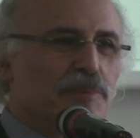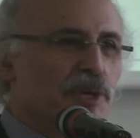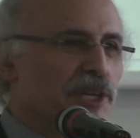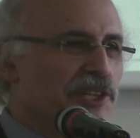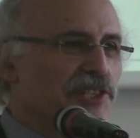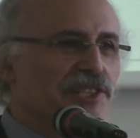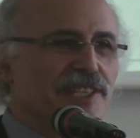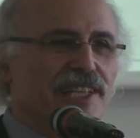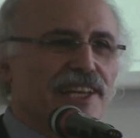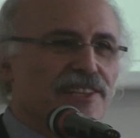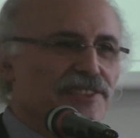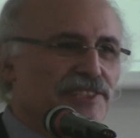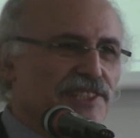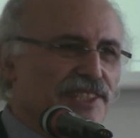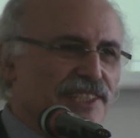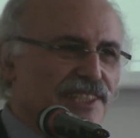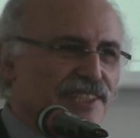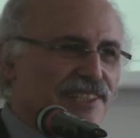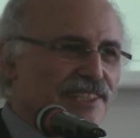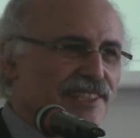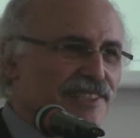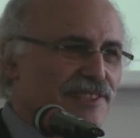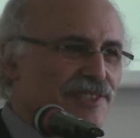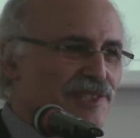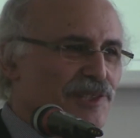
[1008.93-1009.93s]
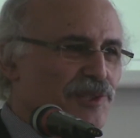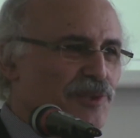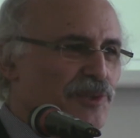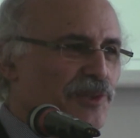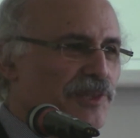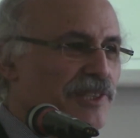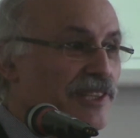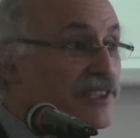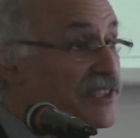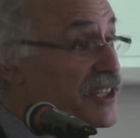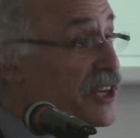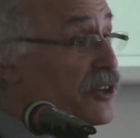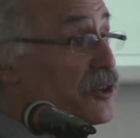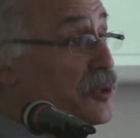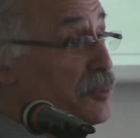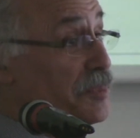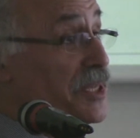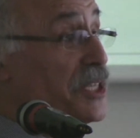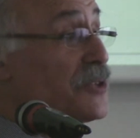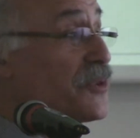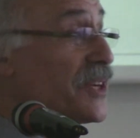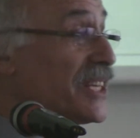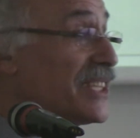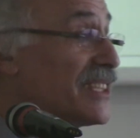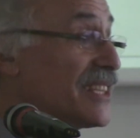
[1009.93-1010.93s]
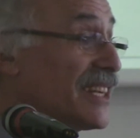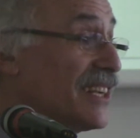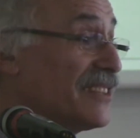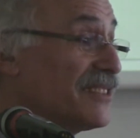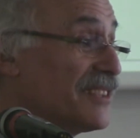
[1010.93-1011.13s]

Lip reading: personality disorder, and so it could be treated